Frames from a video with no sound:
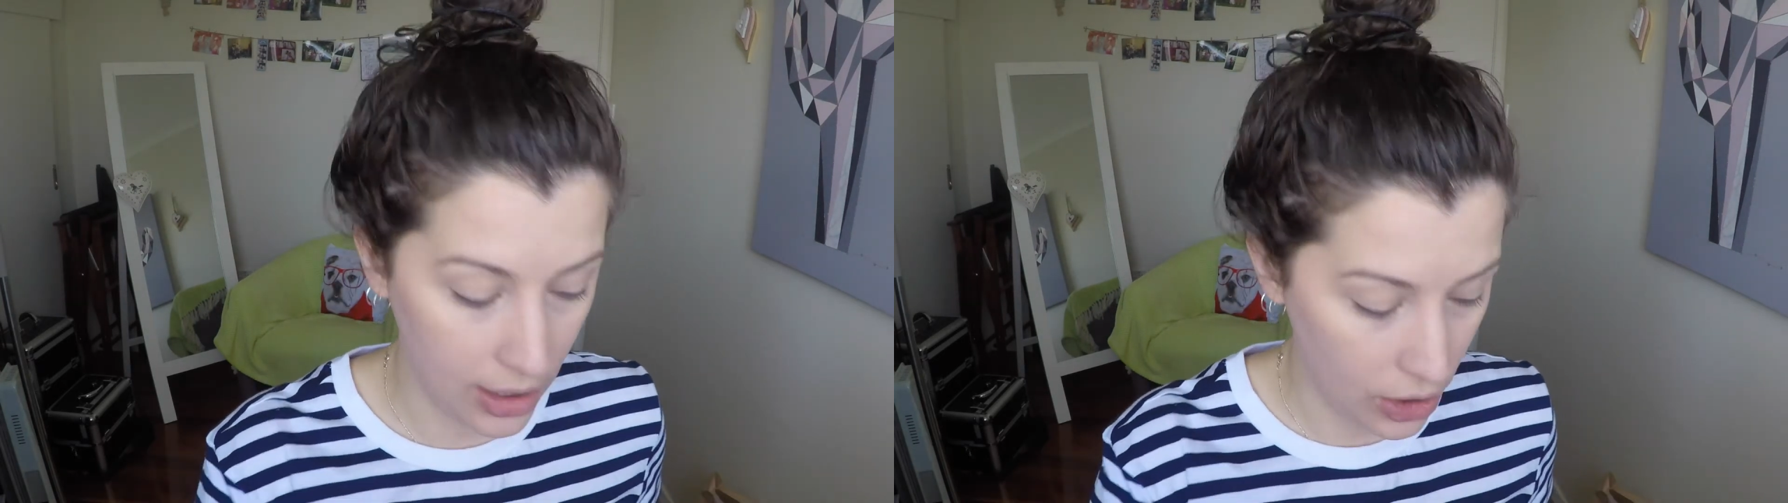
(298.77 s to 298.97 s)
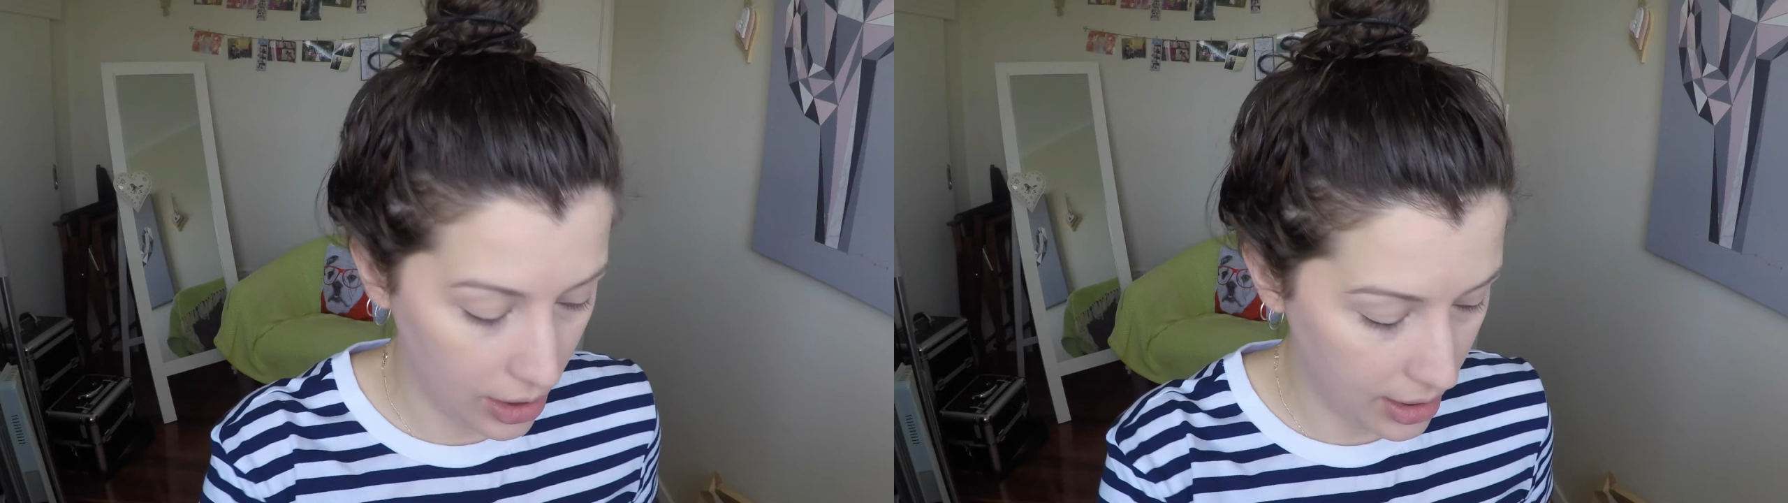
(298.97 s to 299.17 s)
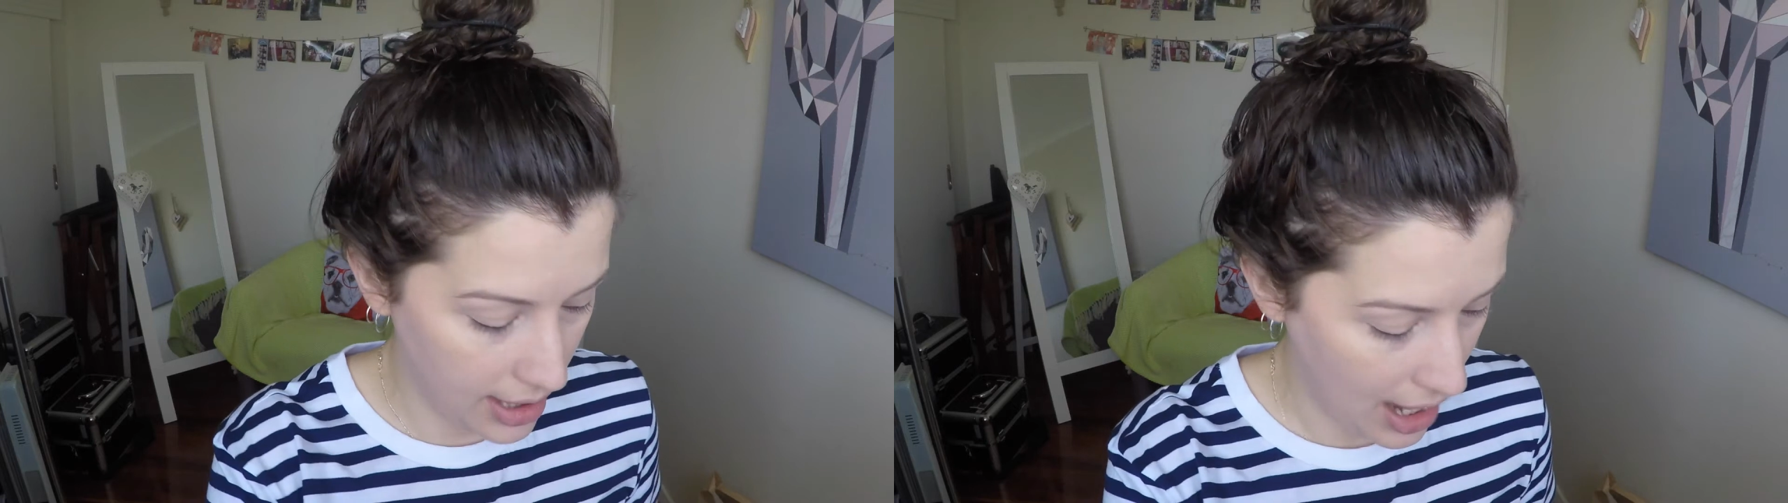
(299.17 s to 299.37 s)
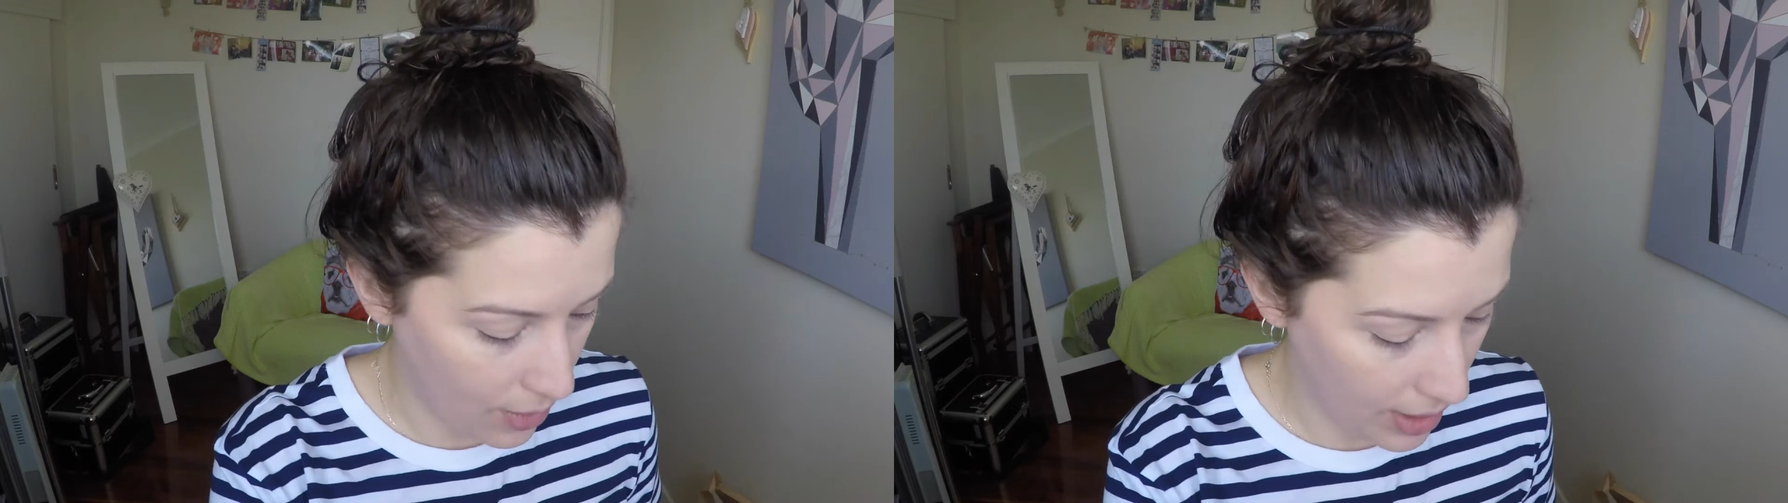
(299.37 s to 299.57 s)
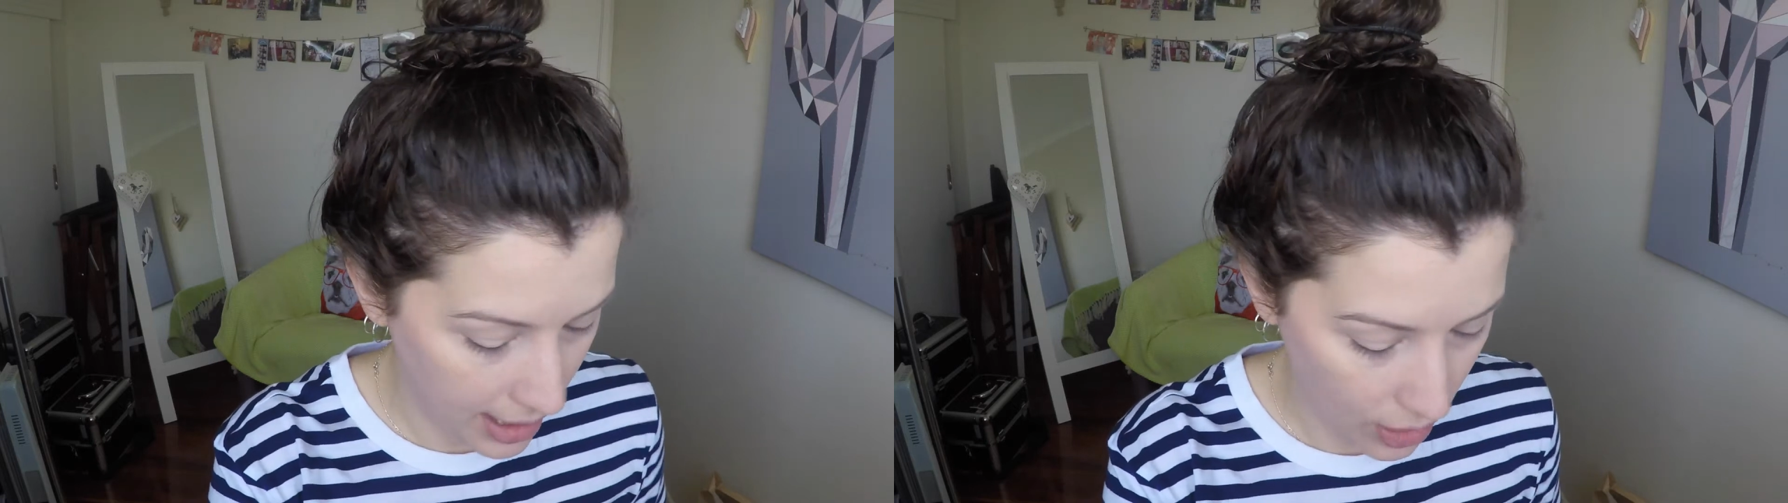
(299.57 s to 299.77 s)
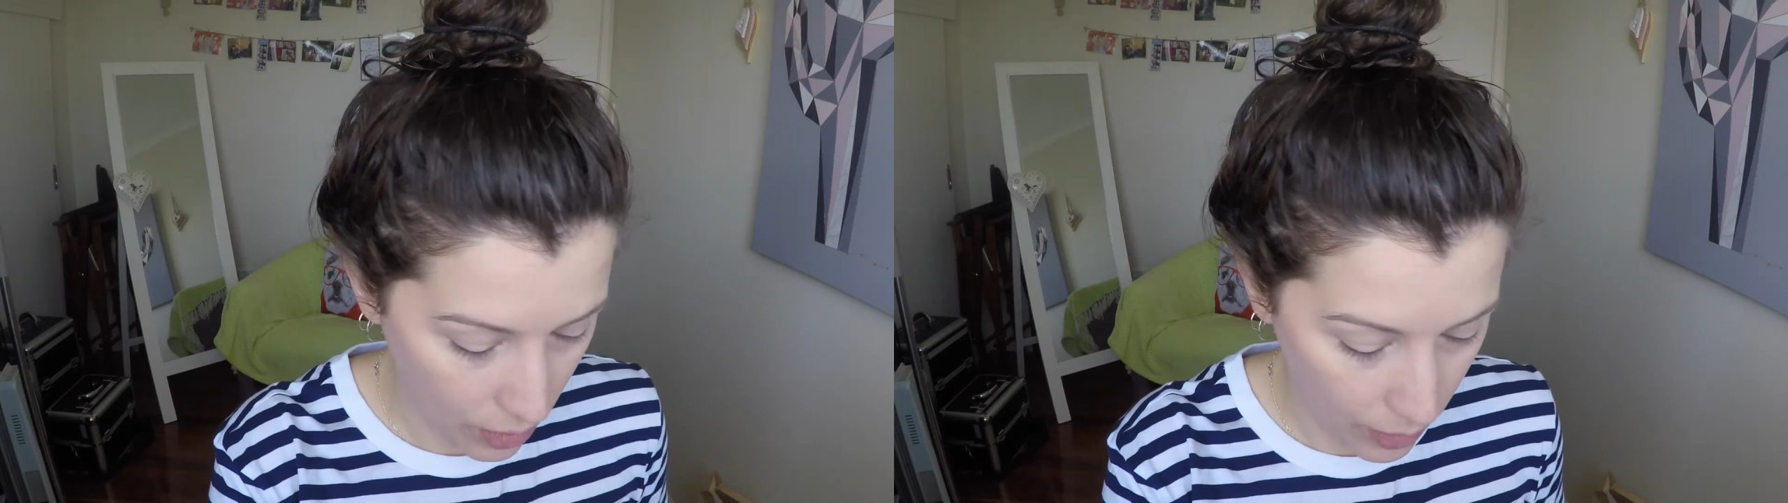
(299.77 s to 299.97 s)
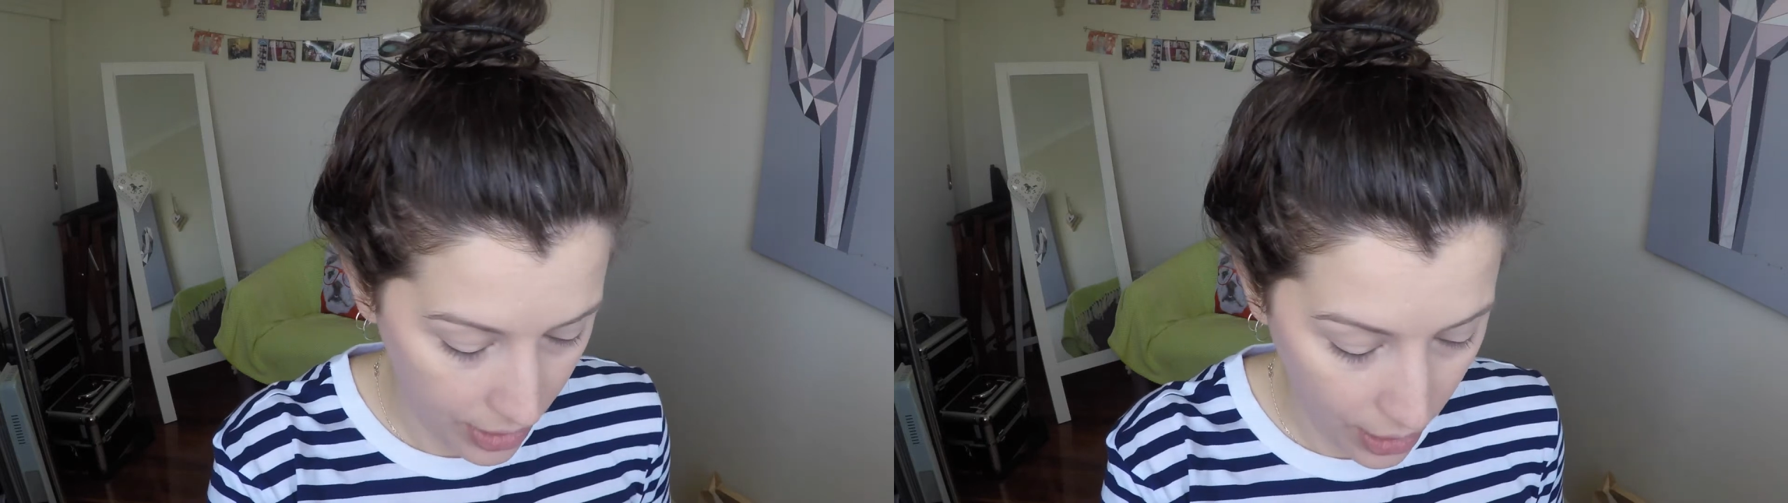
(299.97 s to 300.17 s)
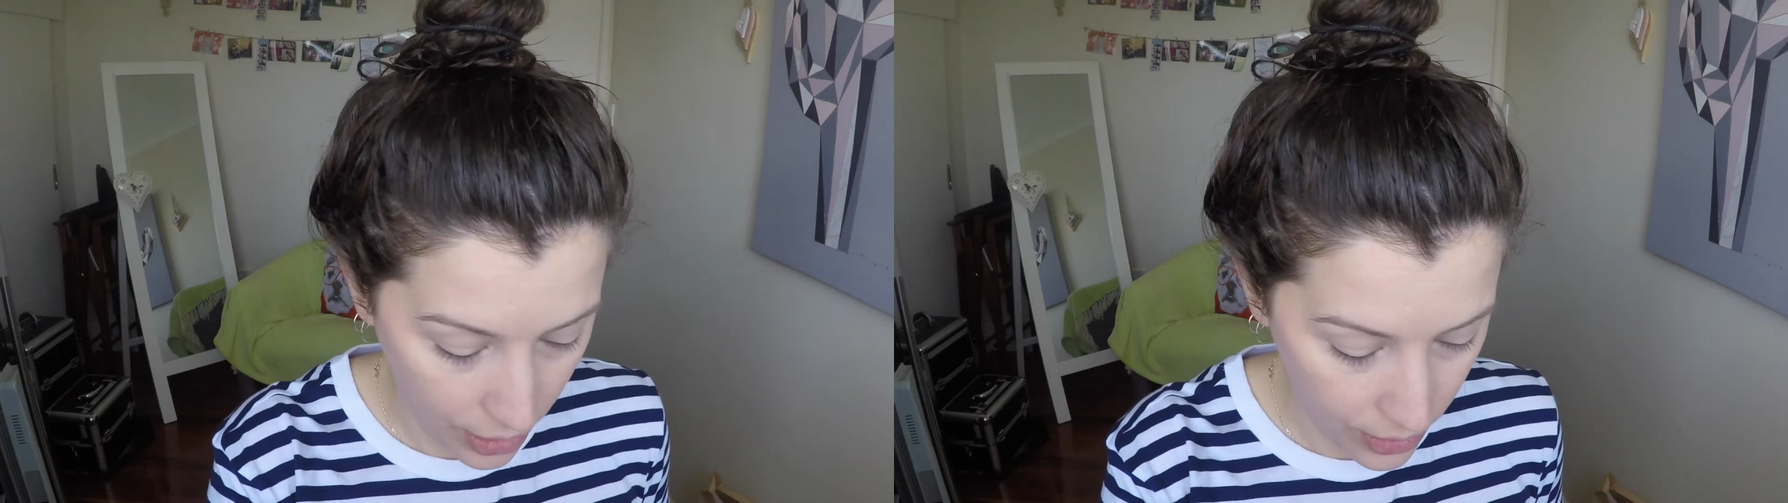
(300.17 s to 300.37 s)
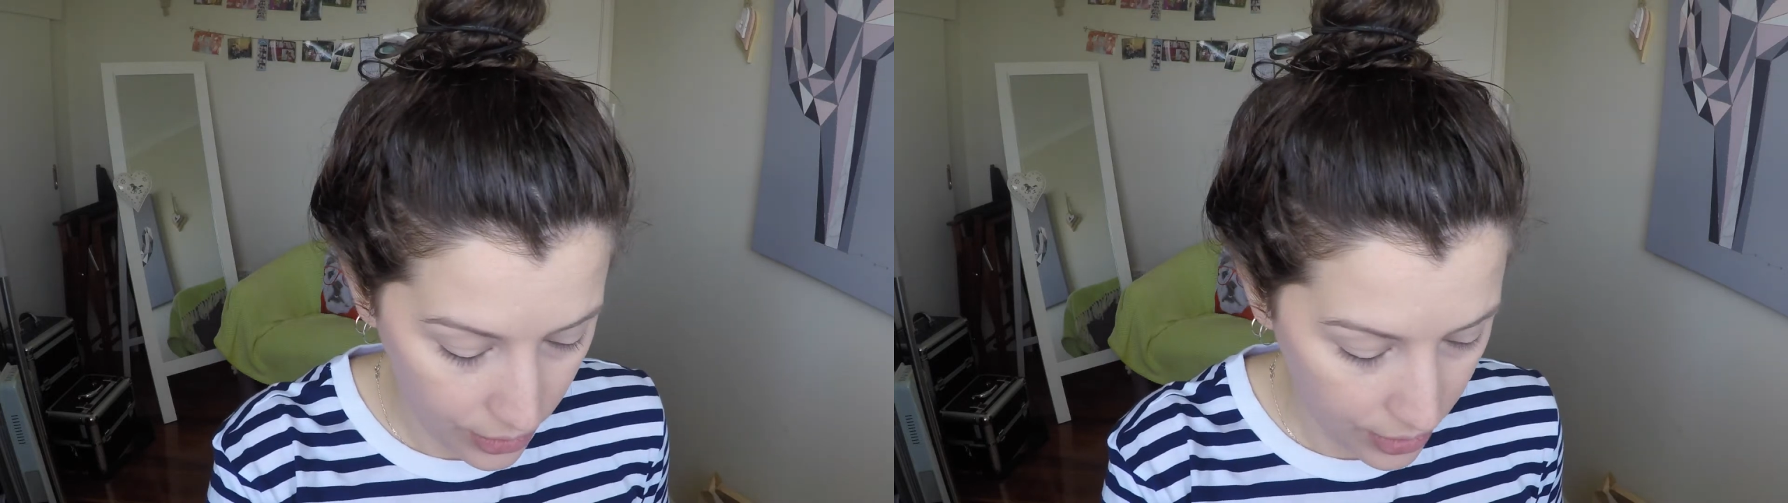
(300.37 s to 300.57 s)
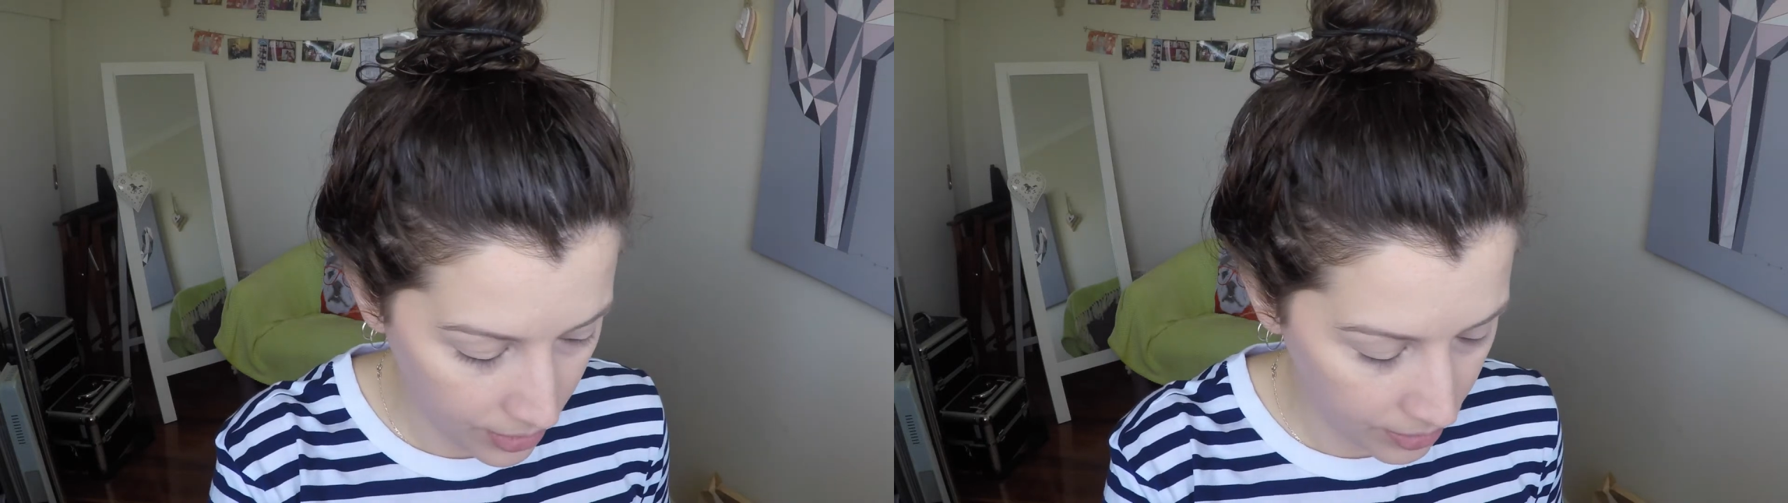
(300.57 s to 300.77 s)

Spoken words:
and just see how I get on with those.